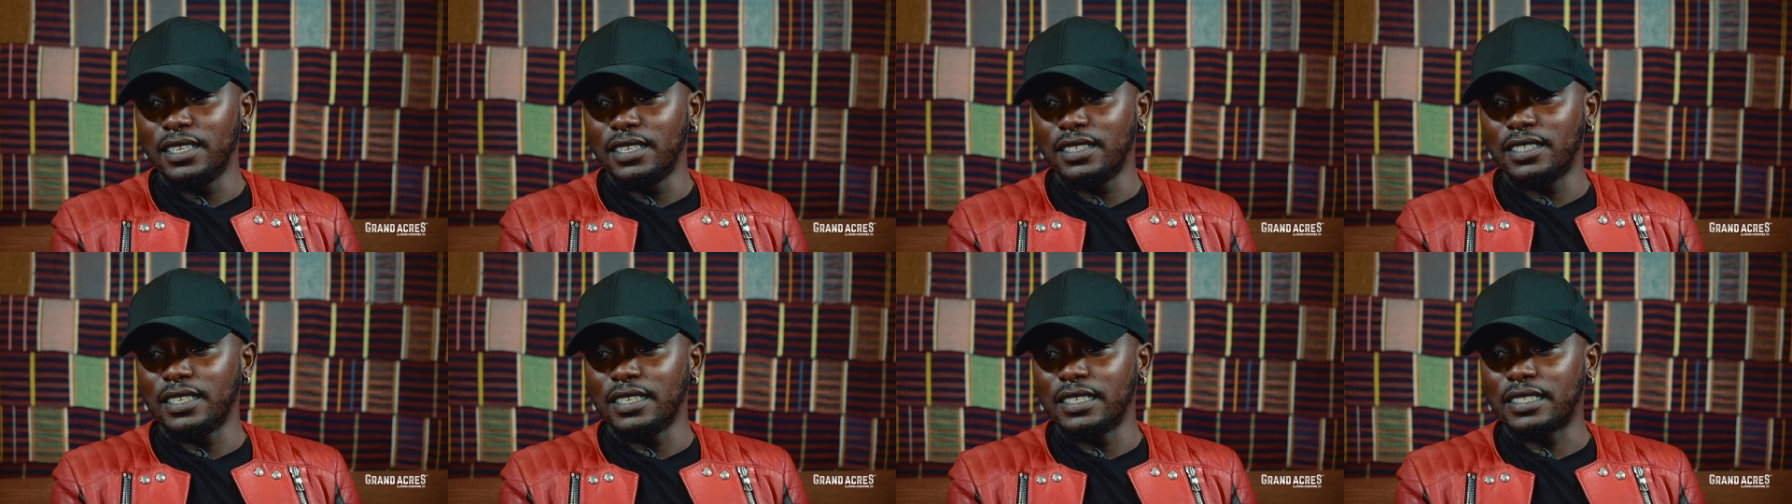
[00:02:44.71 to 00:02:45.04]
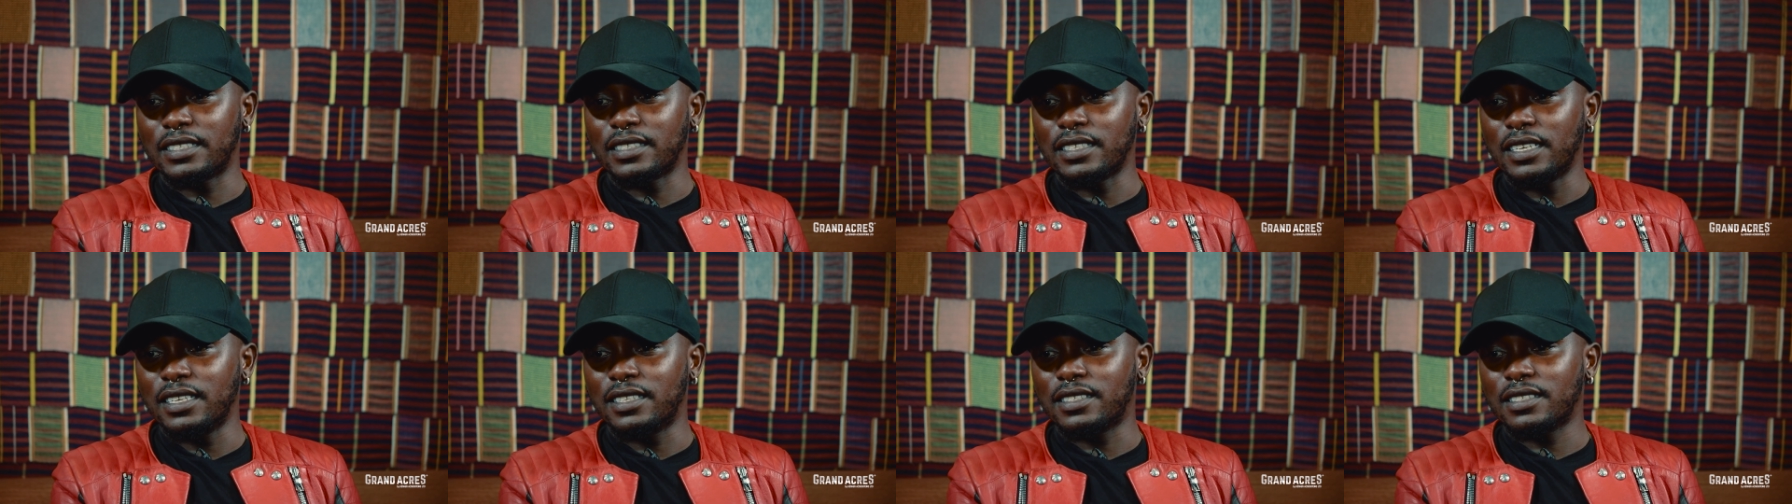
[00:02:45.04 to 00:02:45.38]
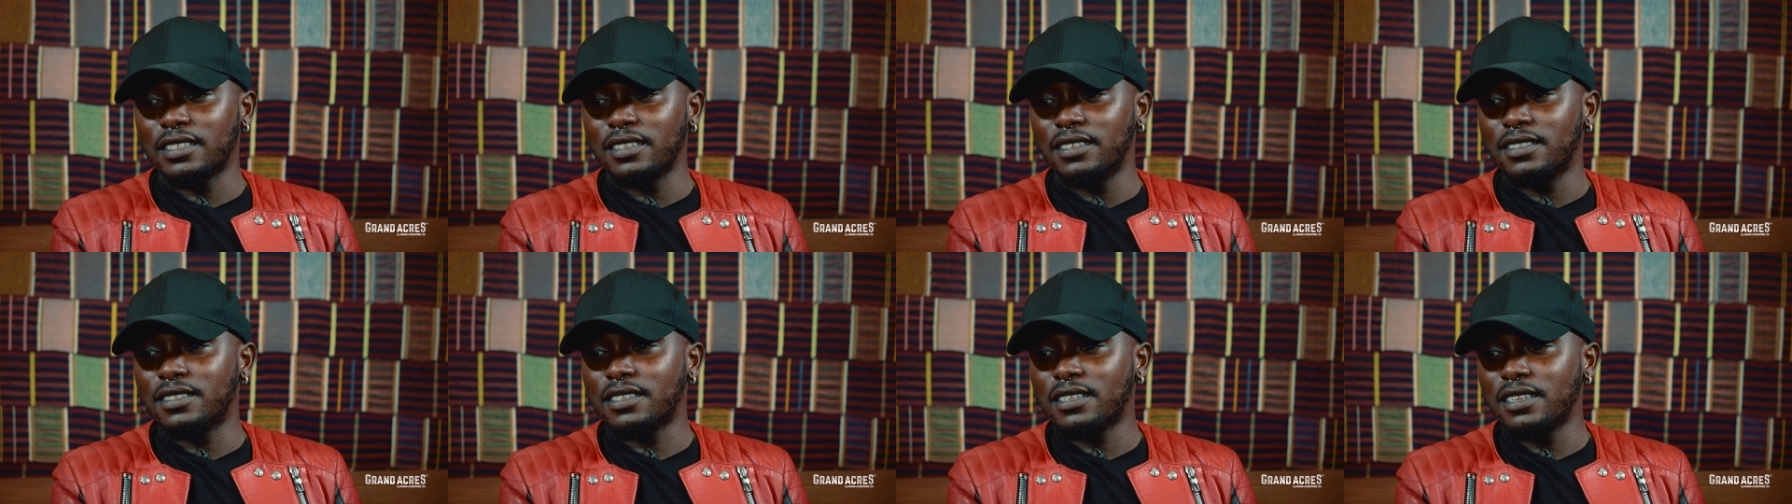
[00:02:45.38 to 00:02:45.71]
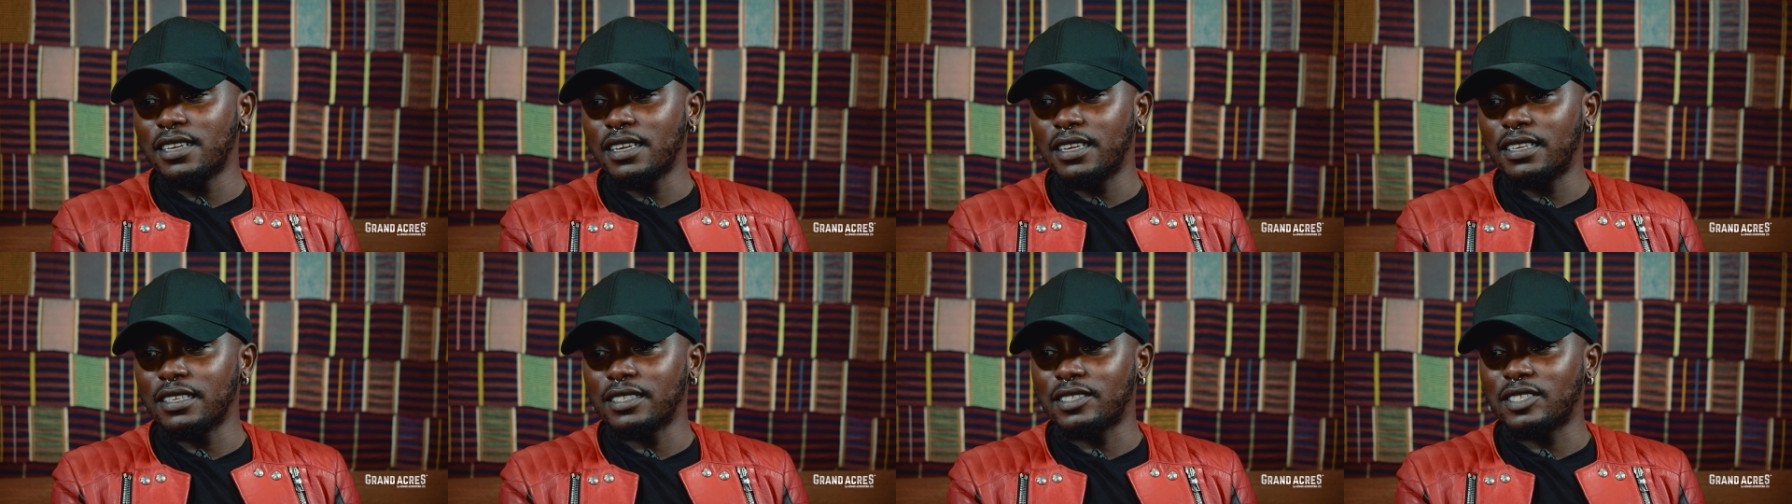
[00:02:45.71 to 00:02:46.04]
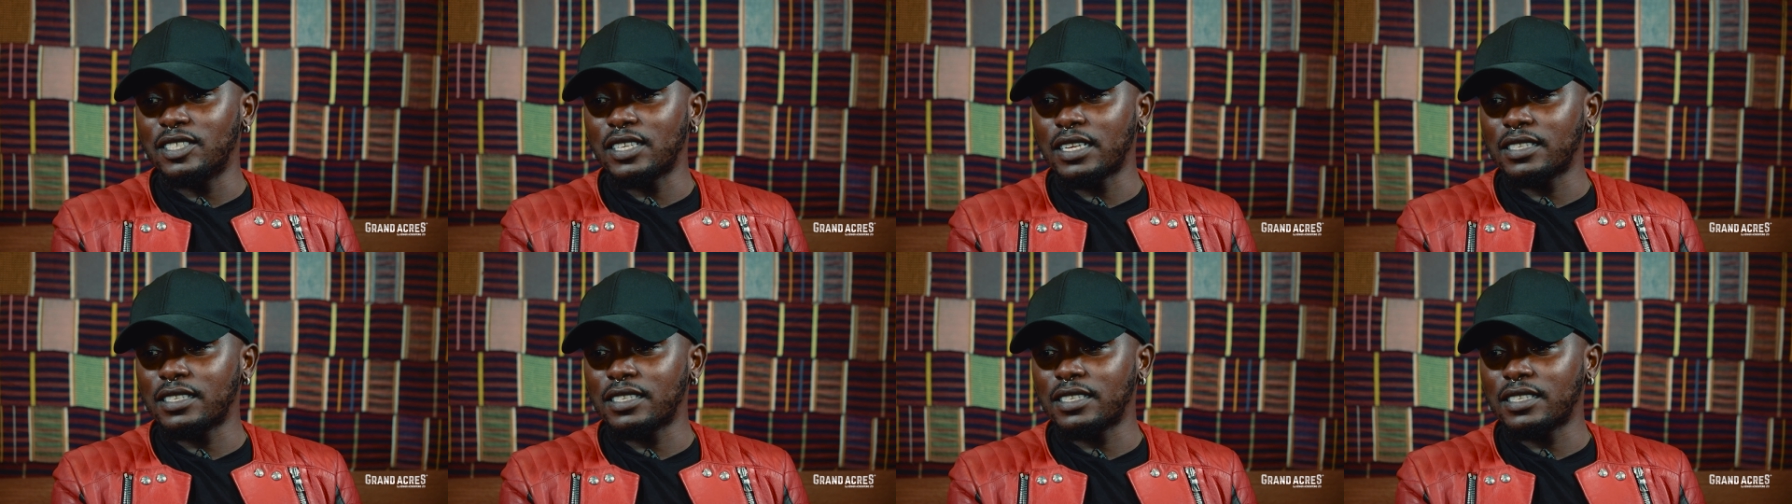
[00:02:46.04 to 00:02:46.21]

it's